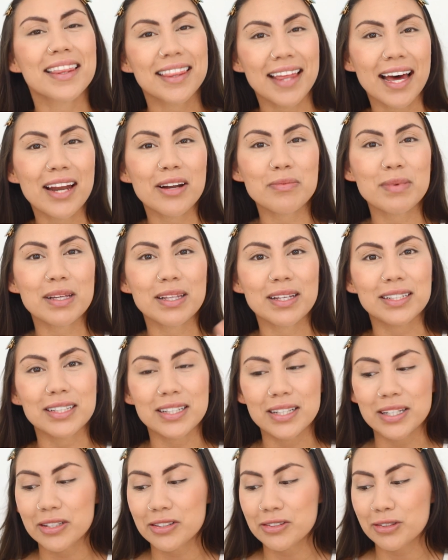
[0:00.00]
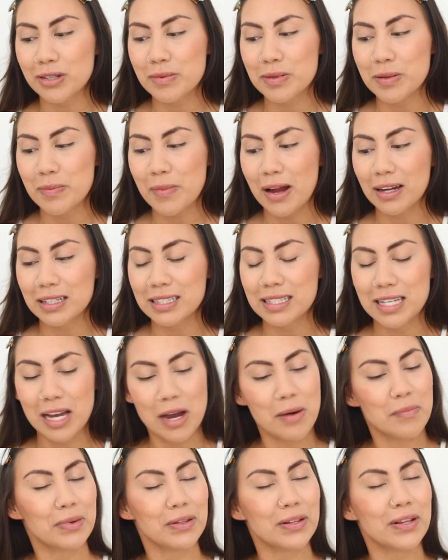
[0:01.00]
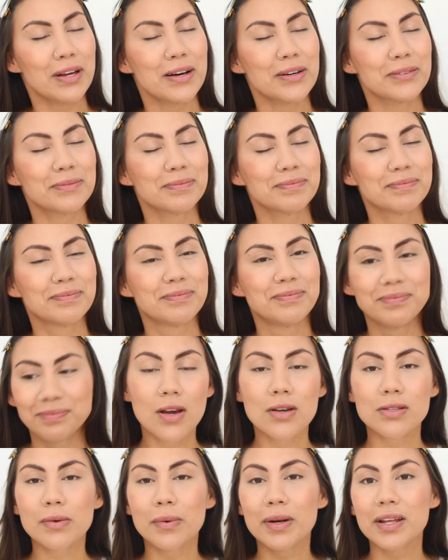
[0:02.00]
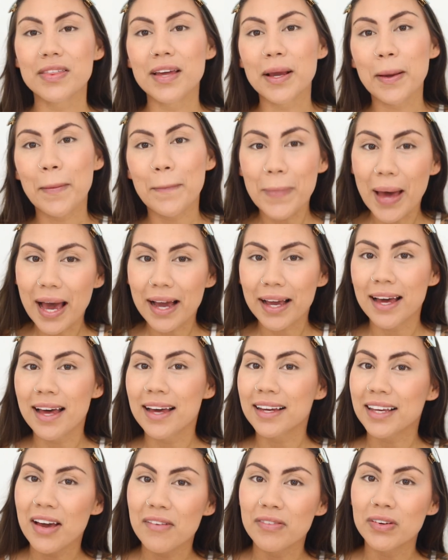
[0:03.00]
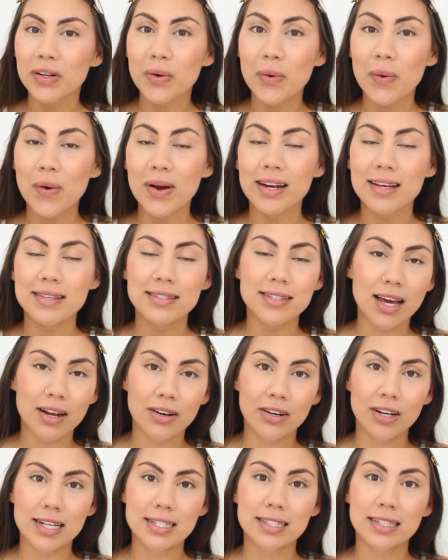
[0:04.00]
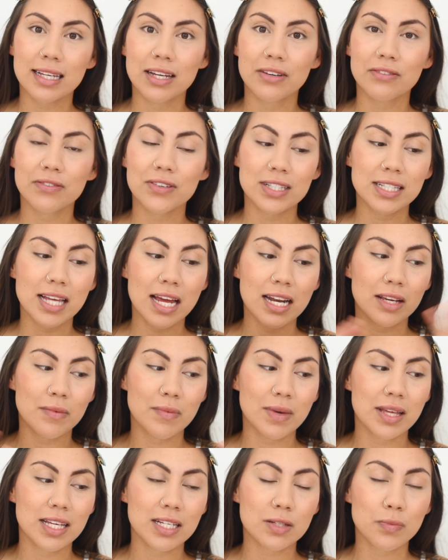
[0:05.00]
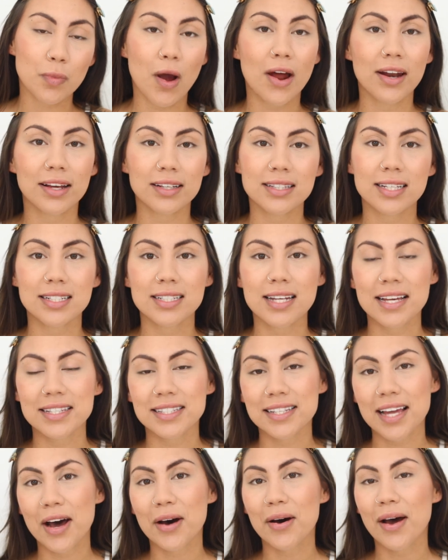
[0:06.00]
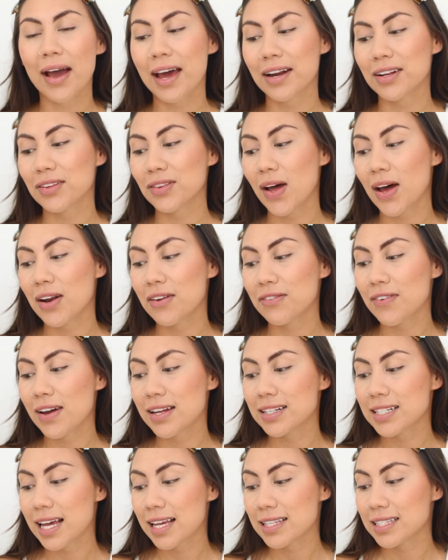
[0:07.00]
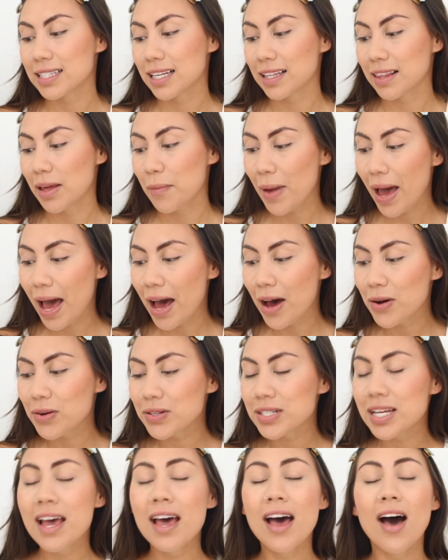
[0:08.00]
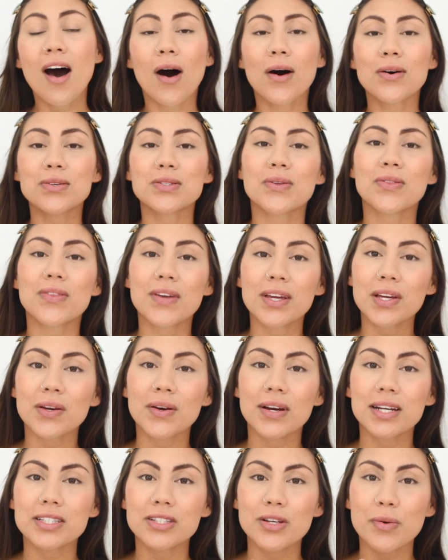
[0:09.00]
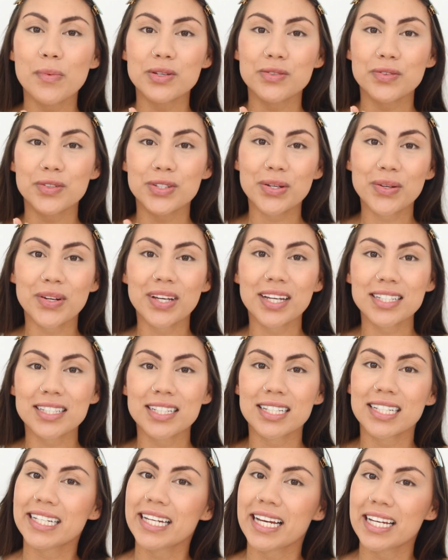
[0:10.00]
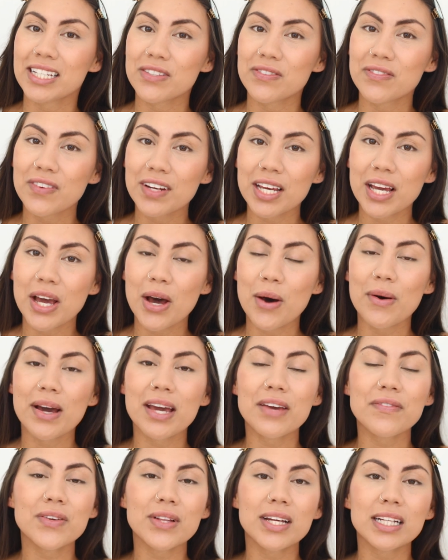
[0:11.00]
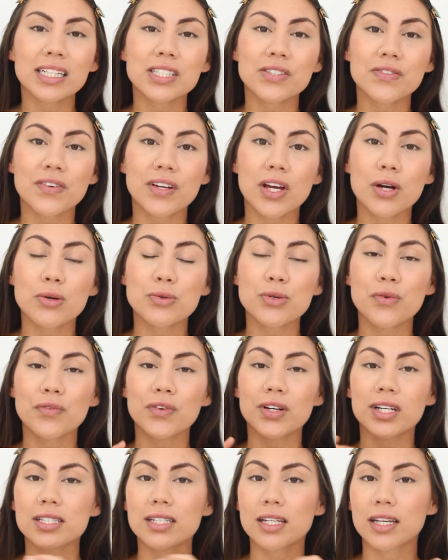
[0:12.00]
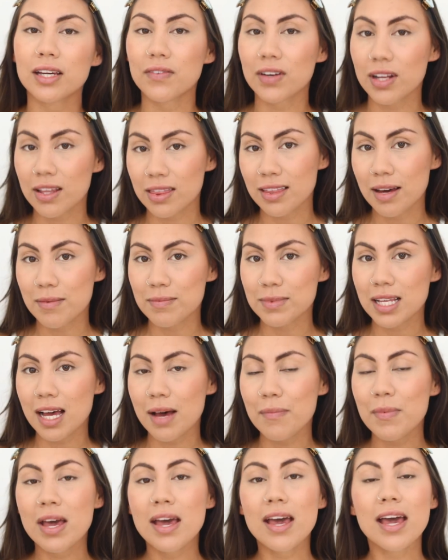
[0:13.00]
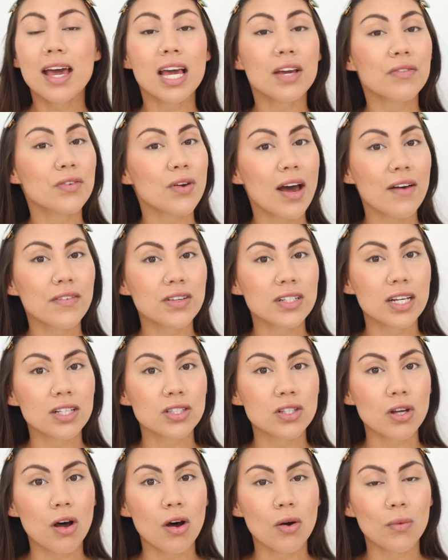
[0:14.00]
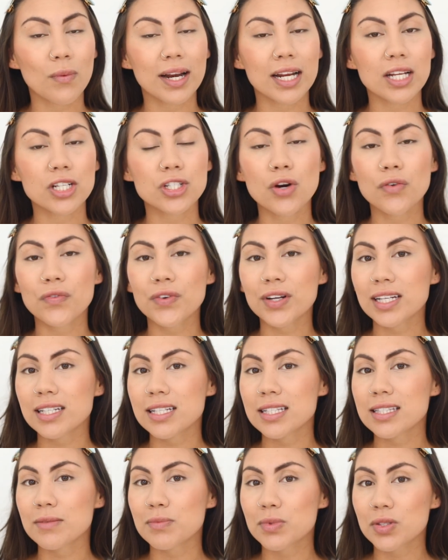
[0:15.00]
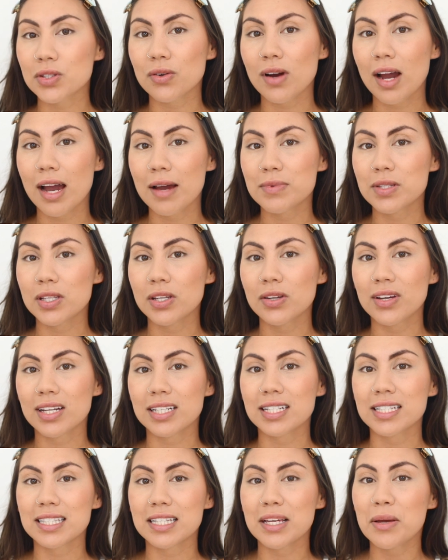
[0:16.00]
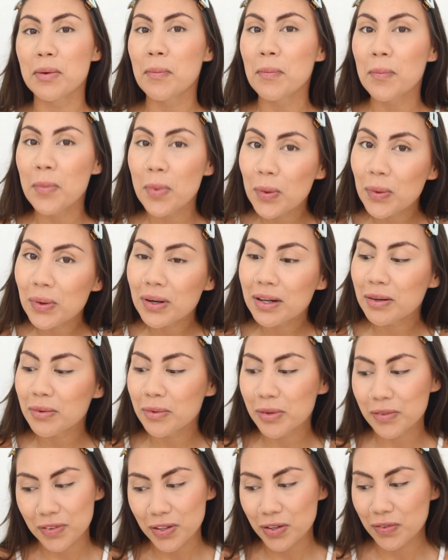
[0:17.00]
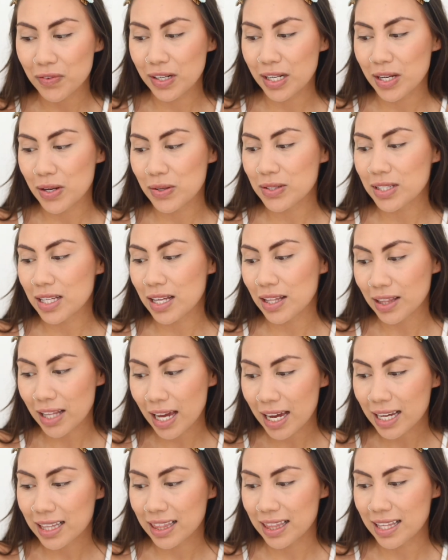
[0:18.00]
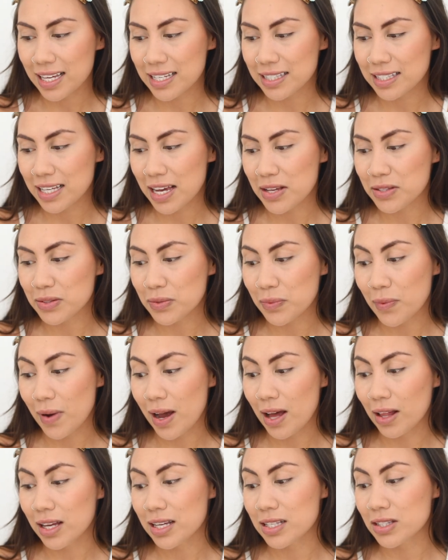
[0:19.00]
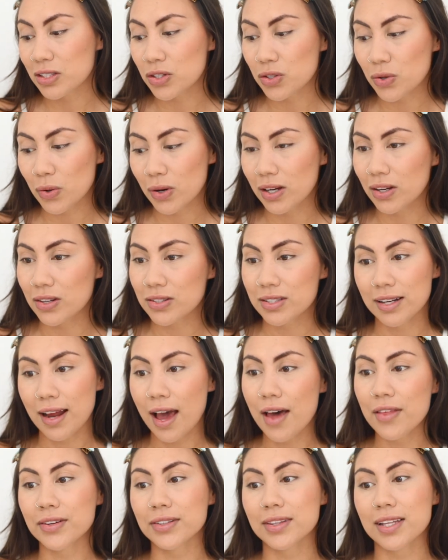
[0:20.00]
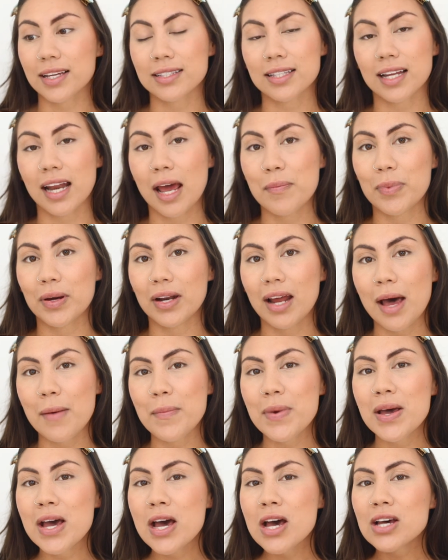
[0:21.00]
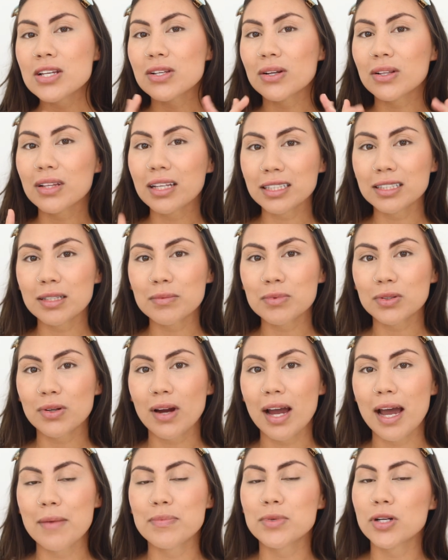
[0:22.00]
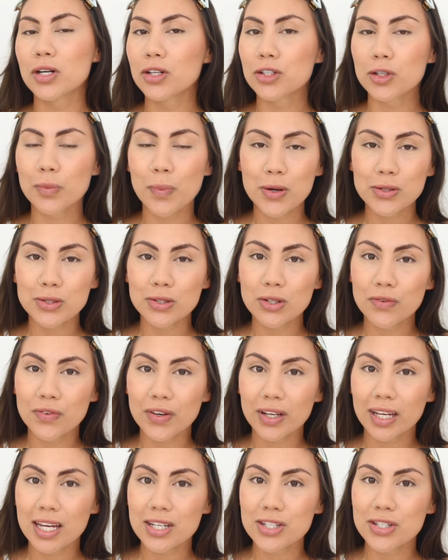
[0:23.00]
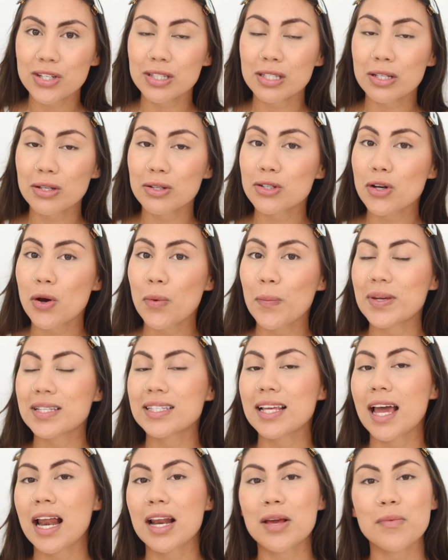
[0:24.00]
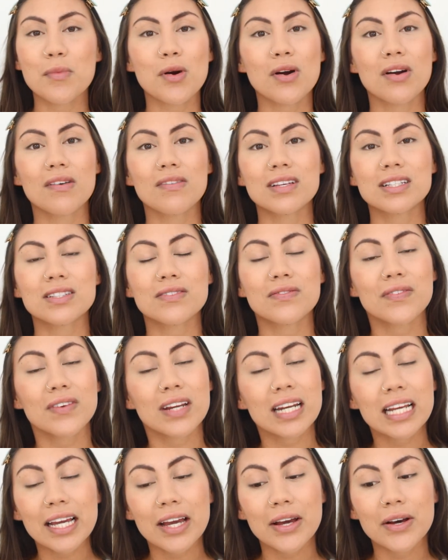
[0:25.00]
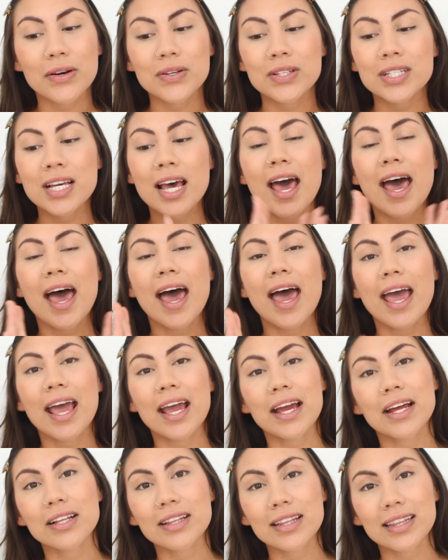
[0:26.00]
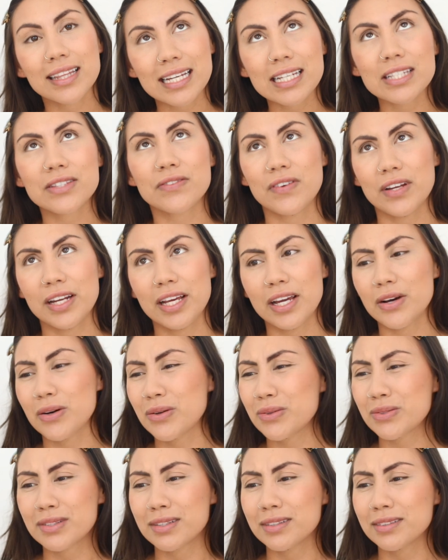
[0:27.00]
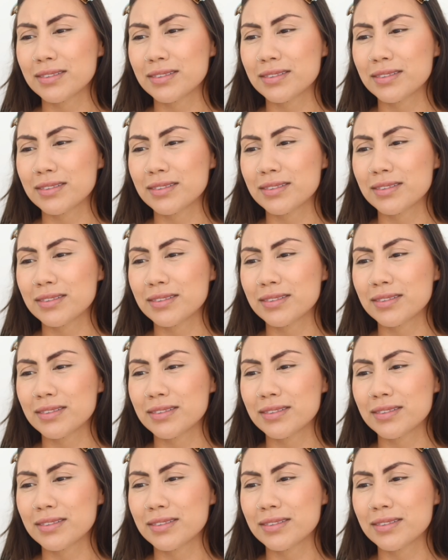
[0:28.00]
That'll be linked in the description box down below. So I want to thank Becca, Kevyn Aucoin, and Saturday Skin for sending me these products to test out. I had a lot of fun testing them out. Also, thank you guys so much for tuning into today's video. If you like this video, don't forget to give it a thumbs up. If you haven't done so already, don't forget to subscribe so you get to see more review videos like this as well as tutorials and other things that I put up. So click subscribe, turn on your post notifications so you don't miss any more of this videos and eh, these videos.